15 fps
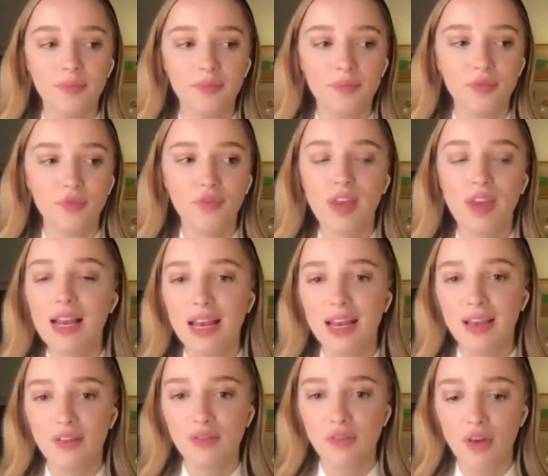of
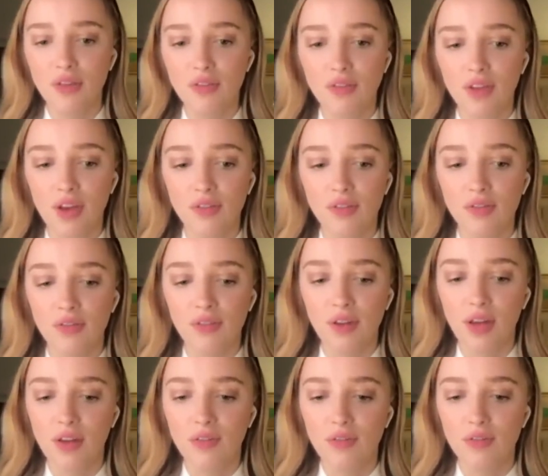feeling
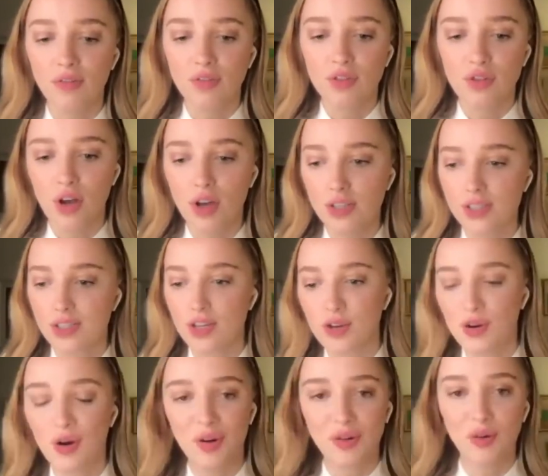of
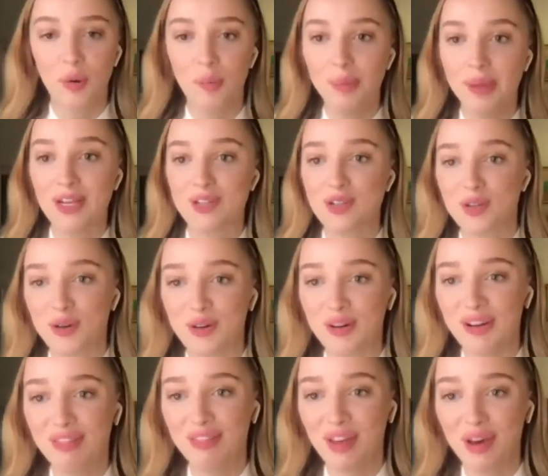trust, and not
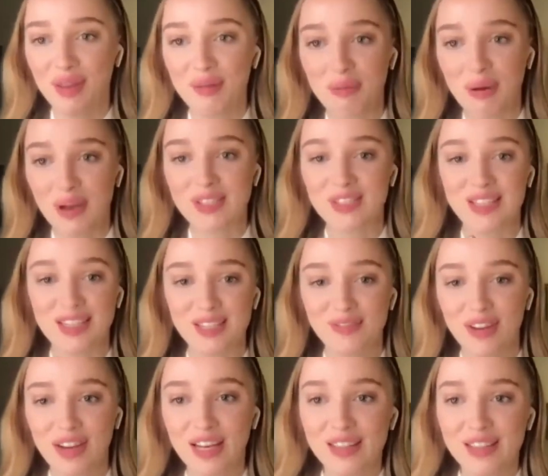being sure if the other
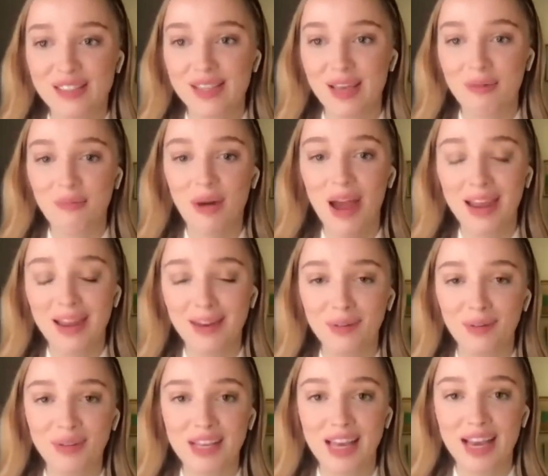person is feeling the
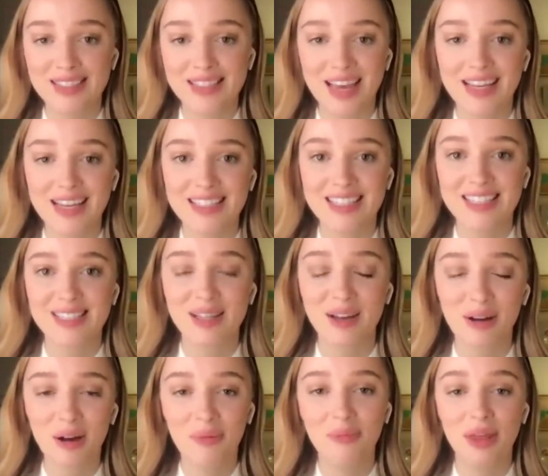same way, and all the
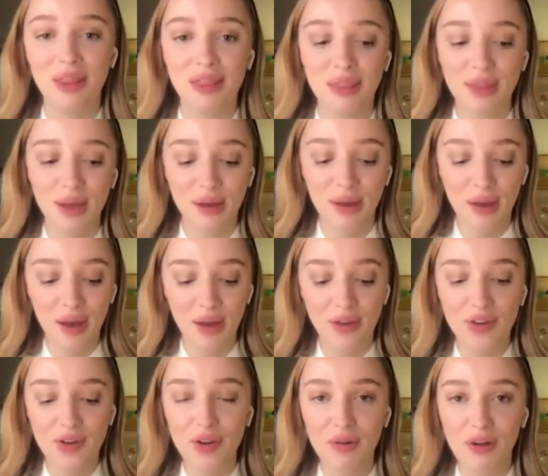anxieties that come with
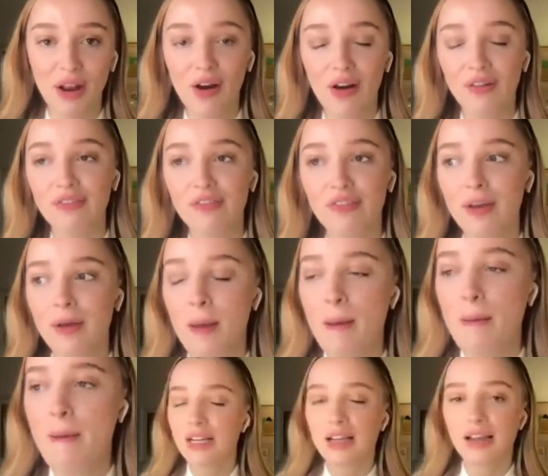a new
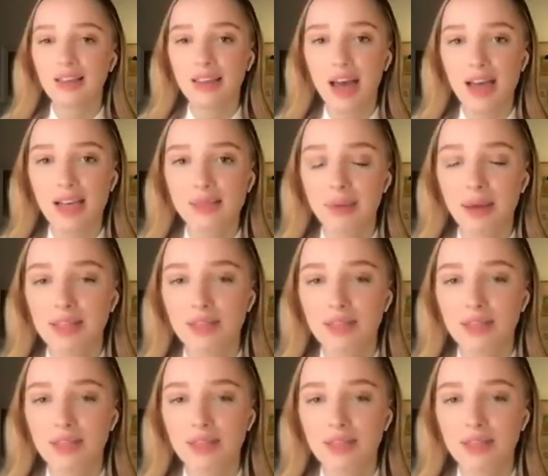love. I really like